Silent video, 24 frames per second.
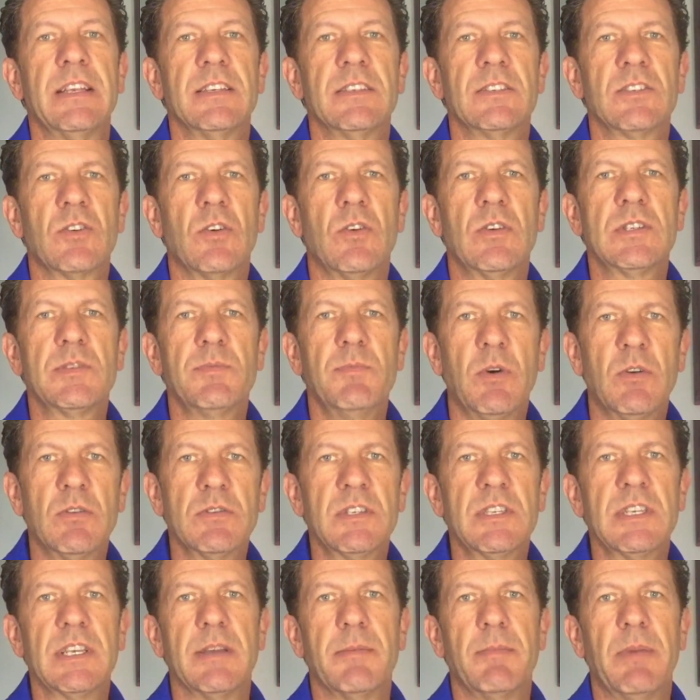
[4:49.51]
So it's
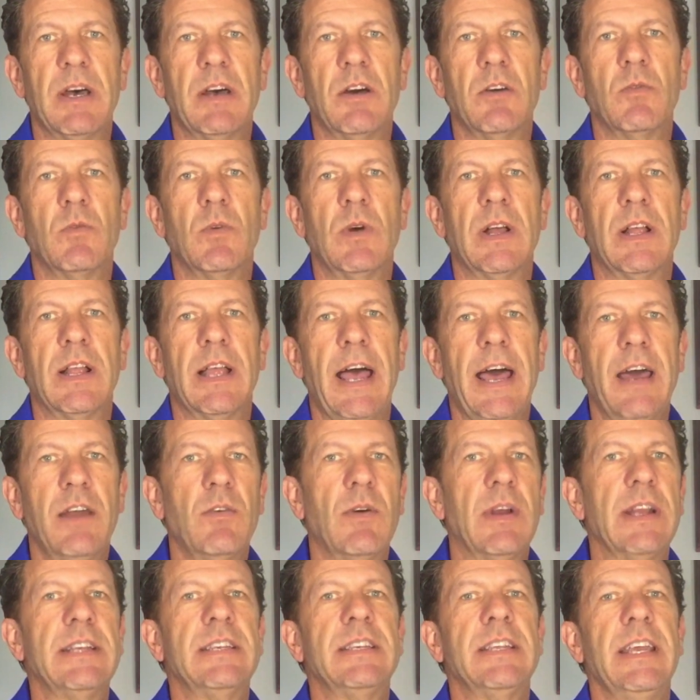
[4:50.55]
mostly about, well, how do
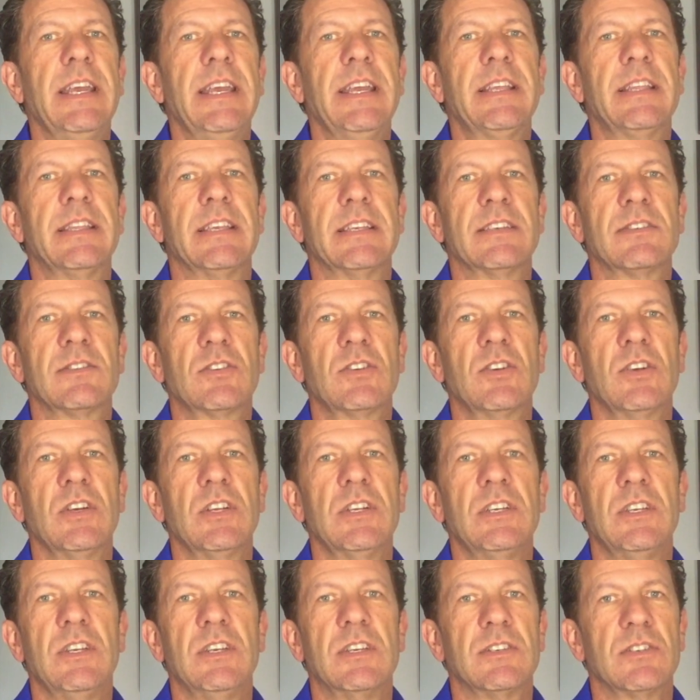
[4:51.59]
I take this
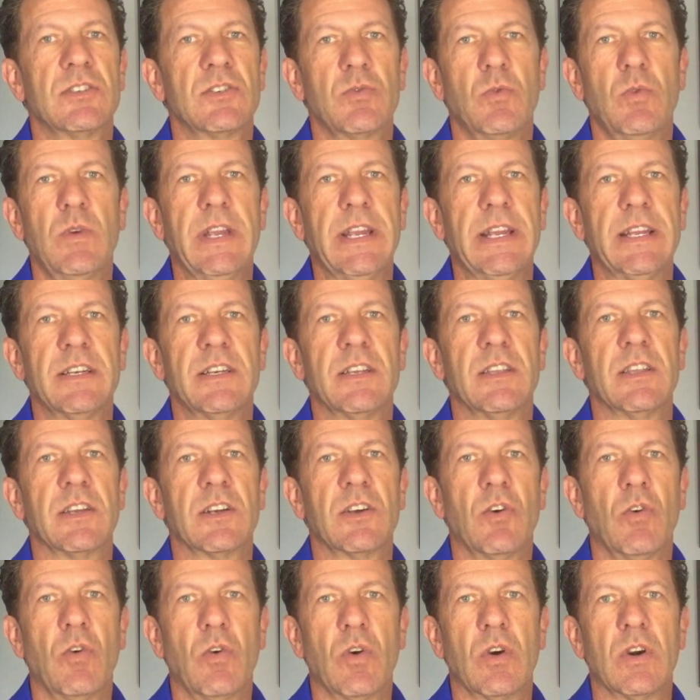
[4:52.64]
good swing to the
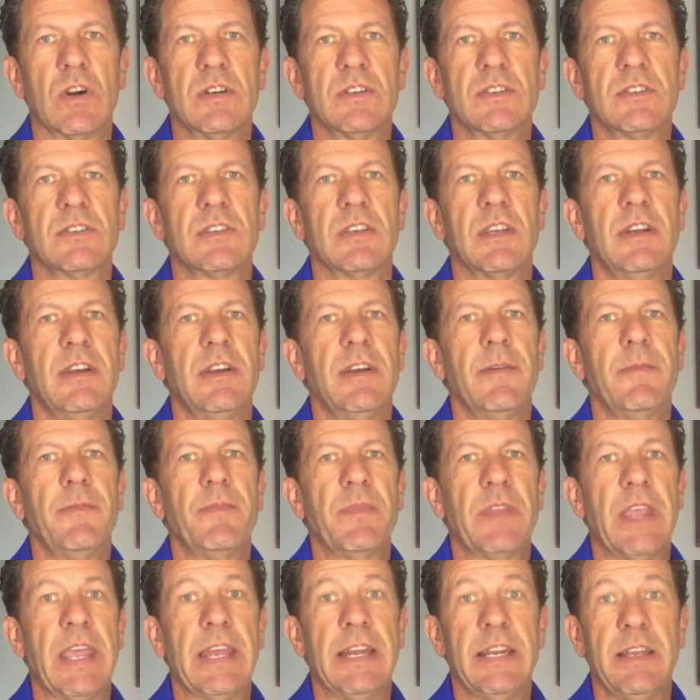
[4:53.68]
course
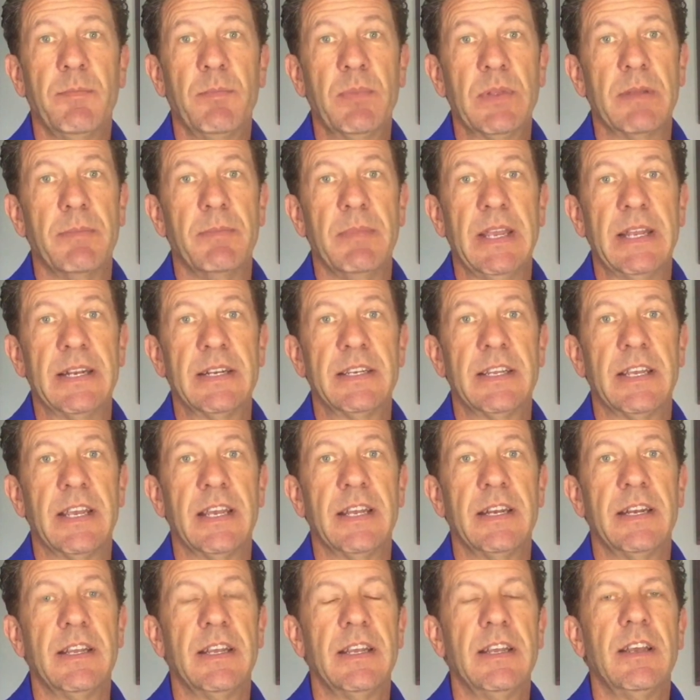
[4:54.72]
and implement it
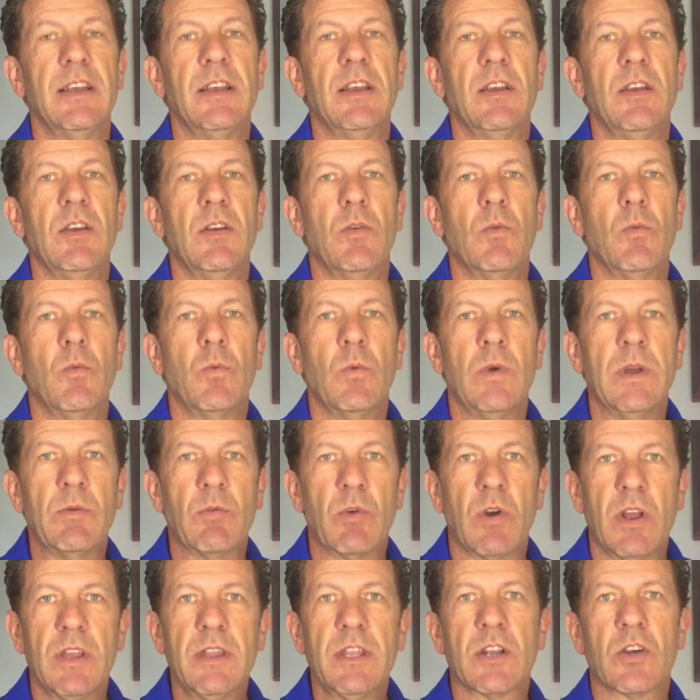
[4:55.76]
When
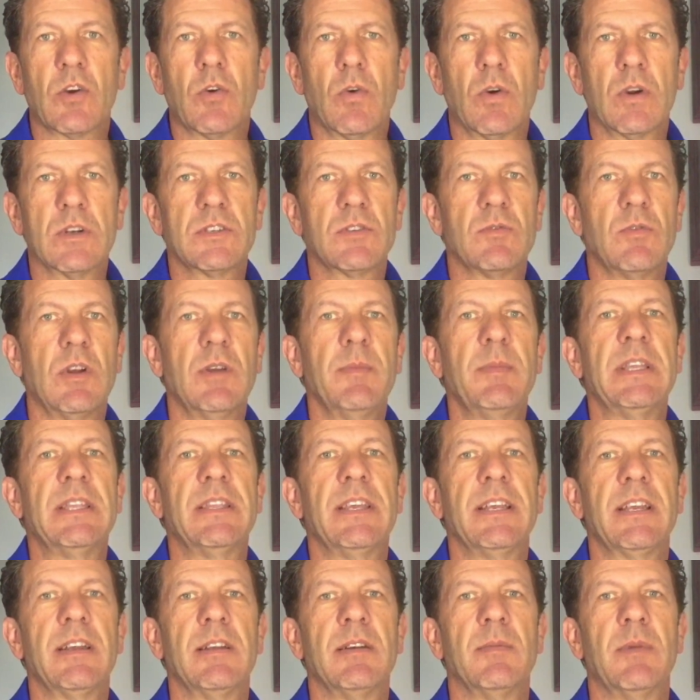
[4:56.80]
we're on the course, we want to be
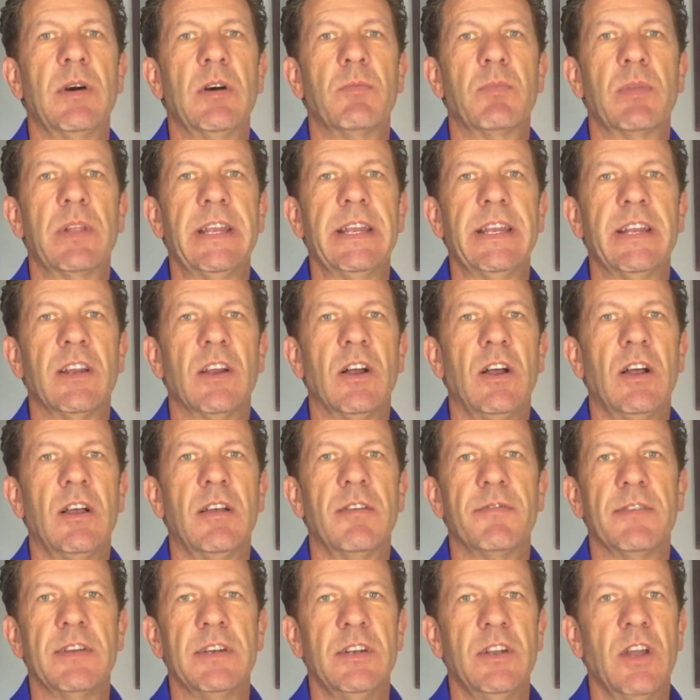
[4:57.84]
thinking about playing
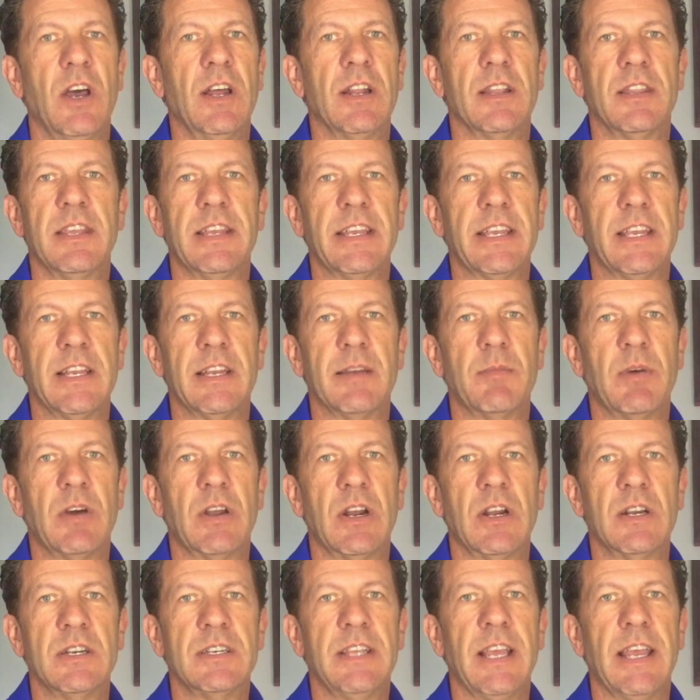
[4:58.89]
golf and not thinking about
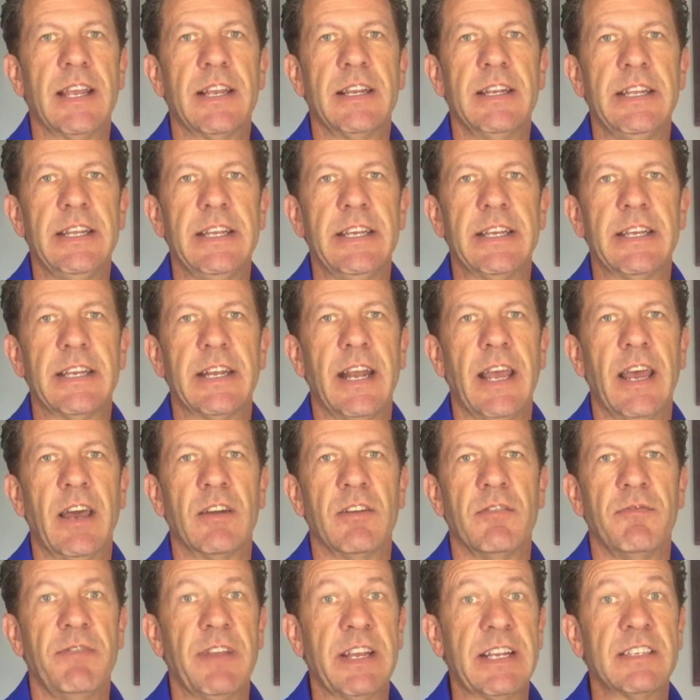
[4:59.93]
our technique and how
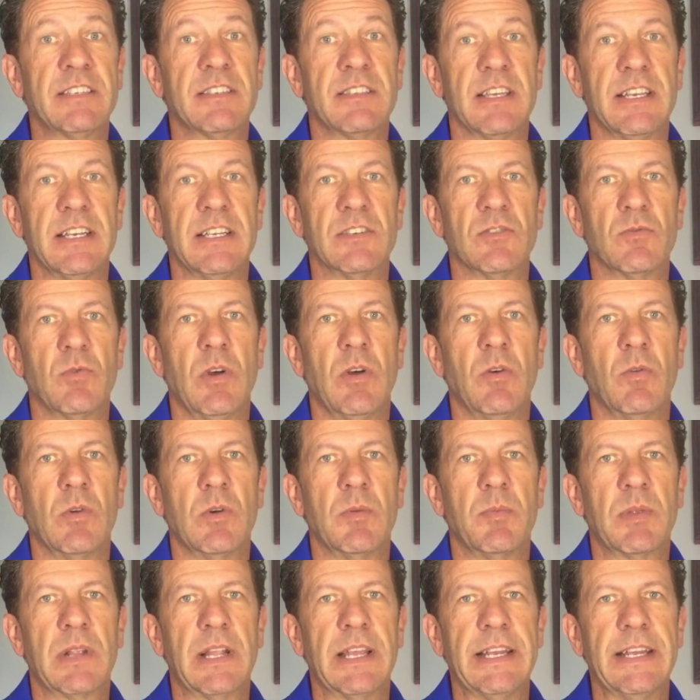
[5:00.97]
to fix things while we're
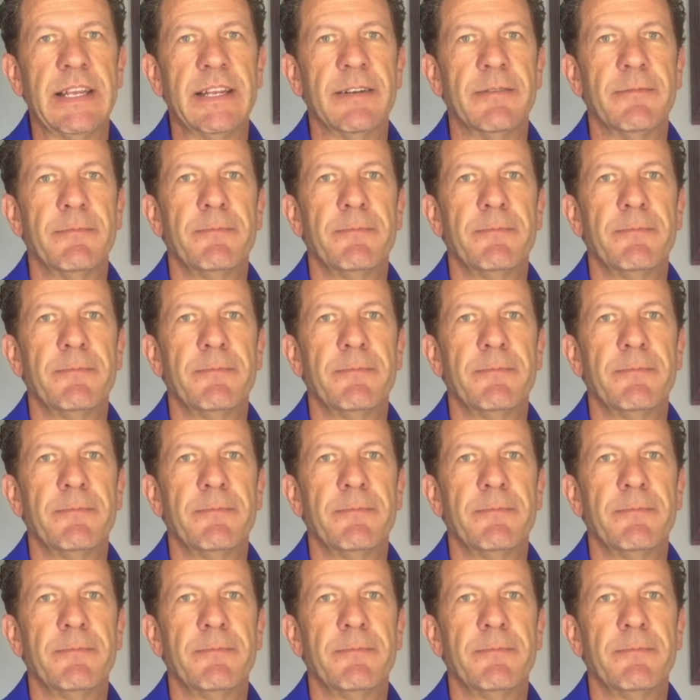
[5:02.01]
playing.